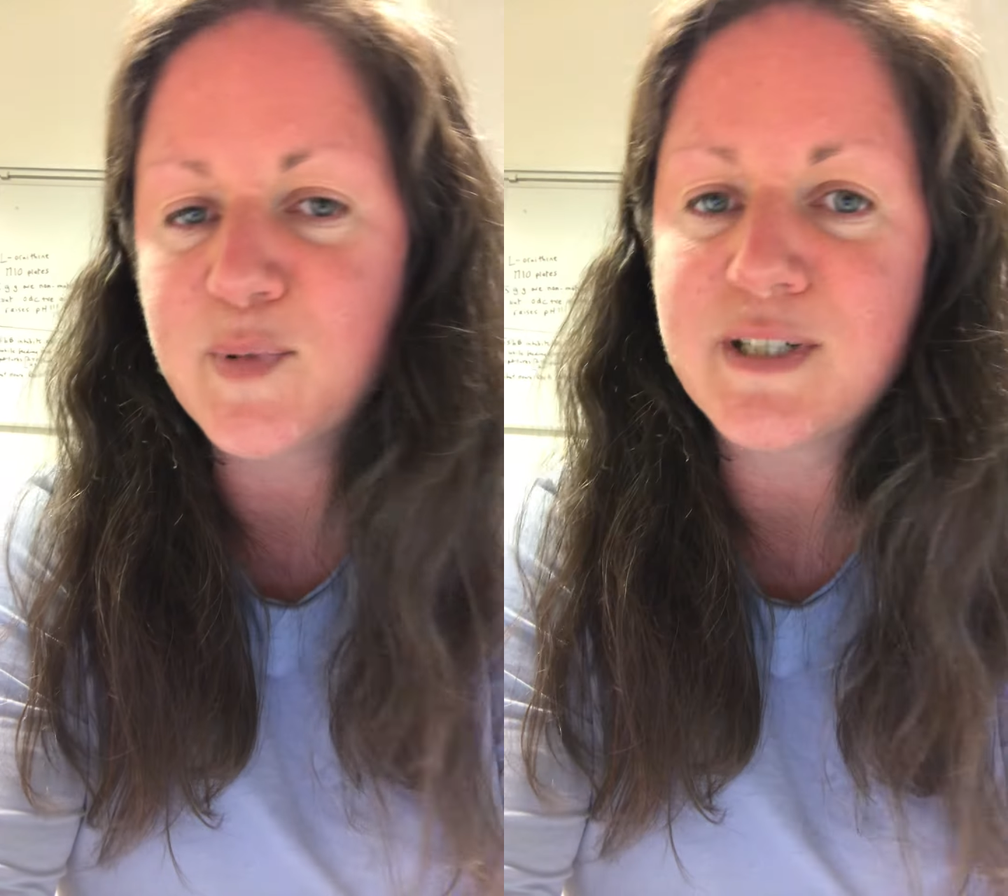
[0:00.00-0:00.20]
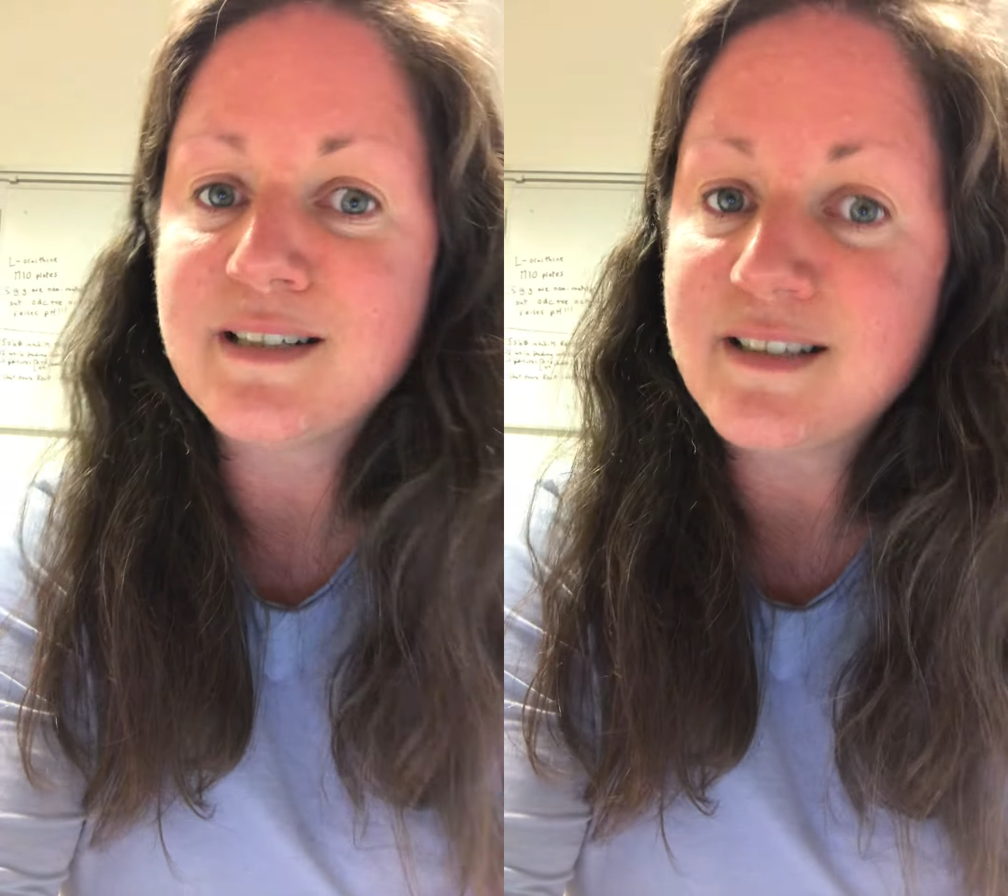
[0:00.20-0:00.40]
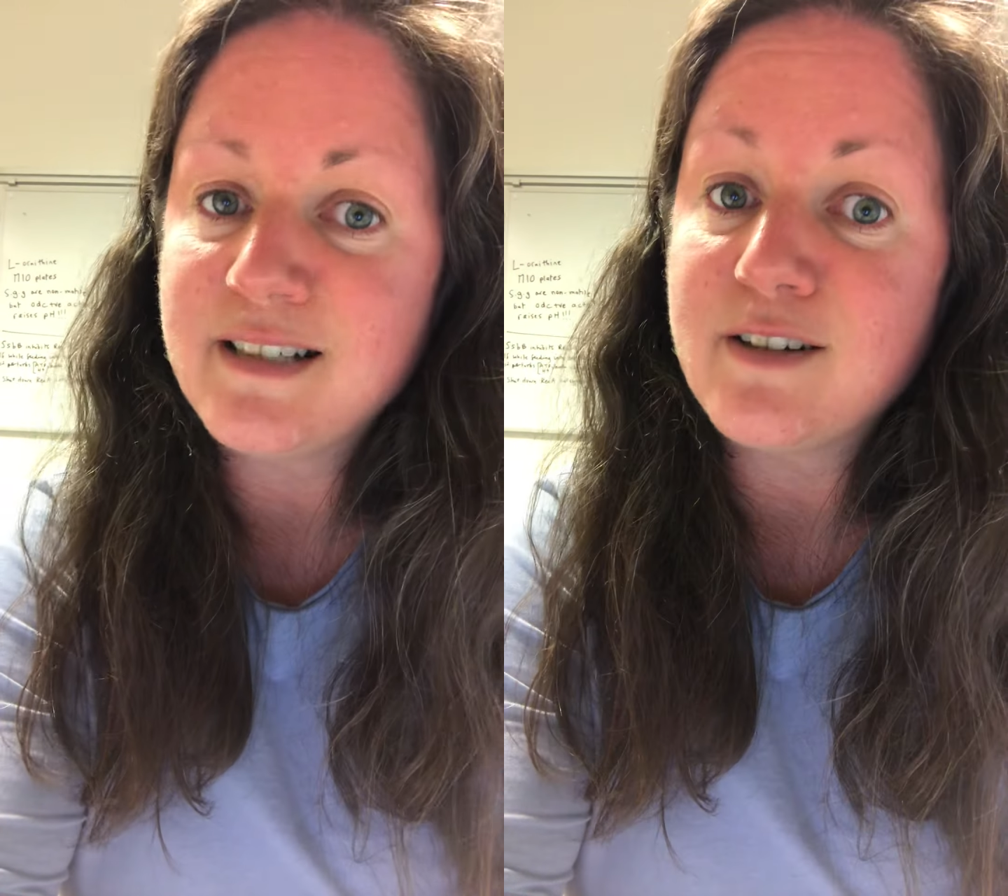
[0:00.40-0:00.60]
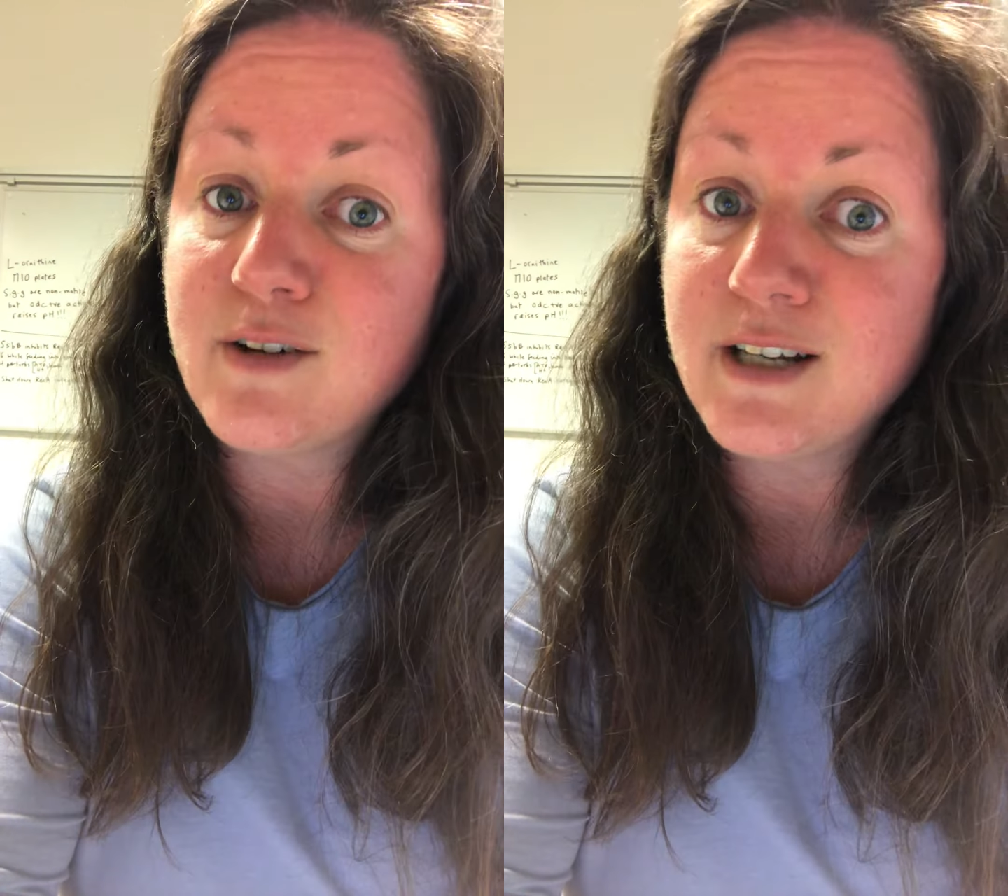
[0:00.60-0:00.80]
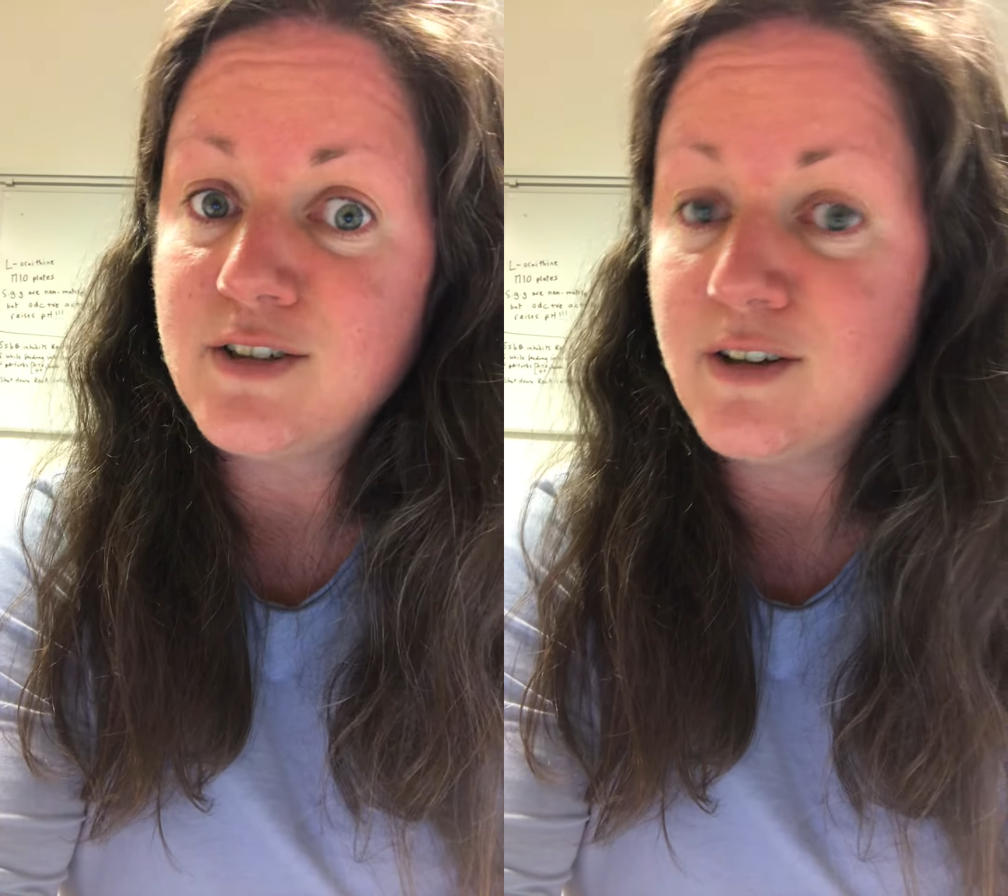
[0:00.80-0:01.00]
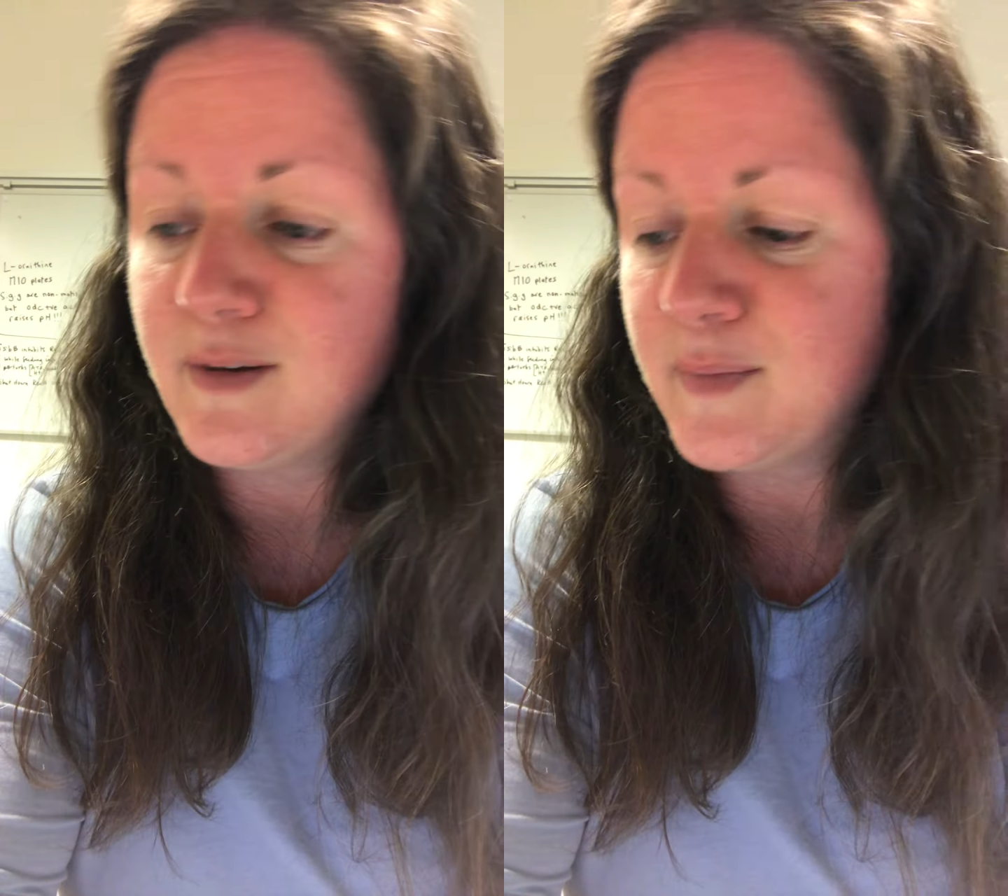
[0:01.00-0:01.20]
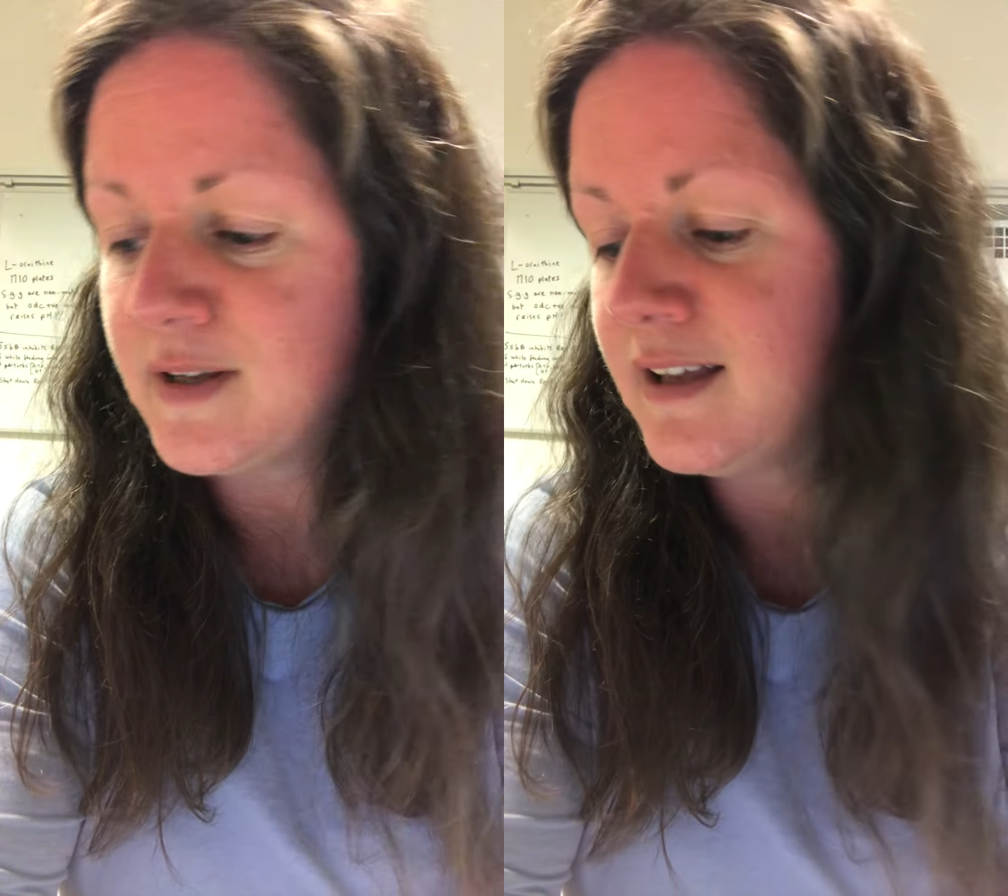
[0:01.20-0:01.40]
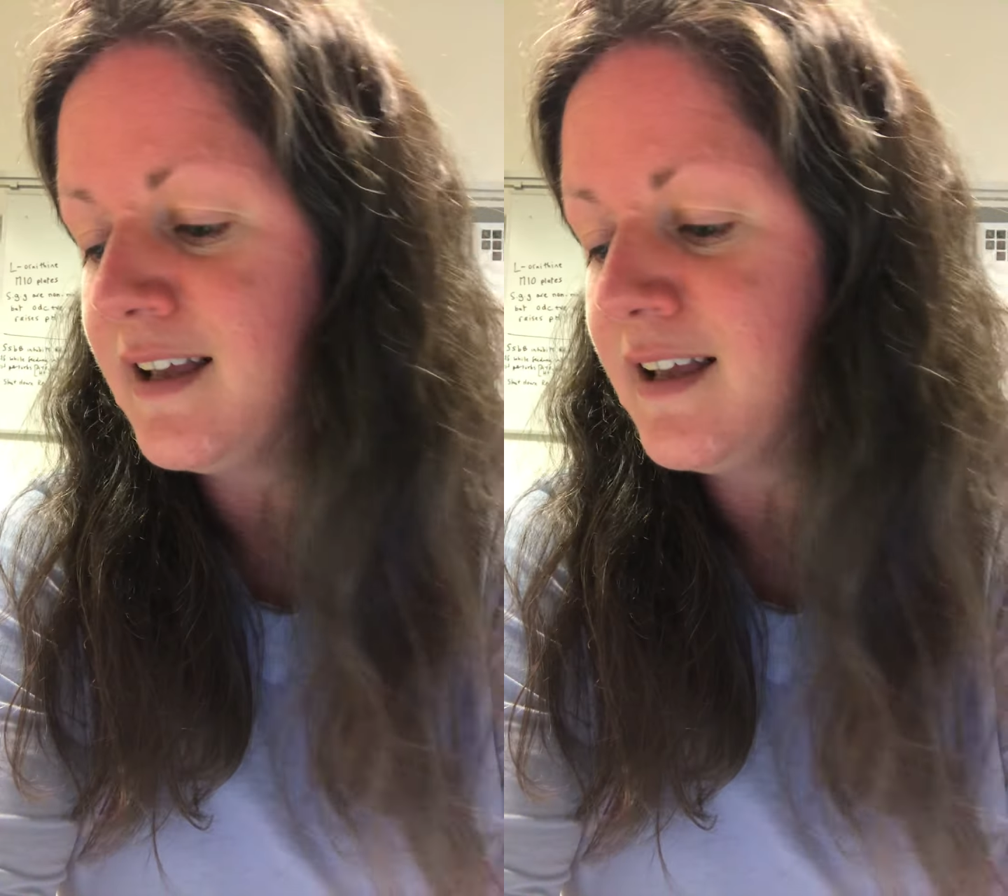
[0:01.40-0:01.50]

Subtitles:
but it's still a great job.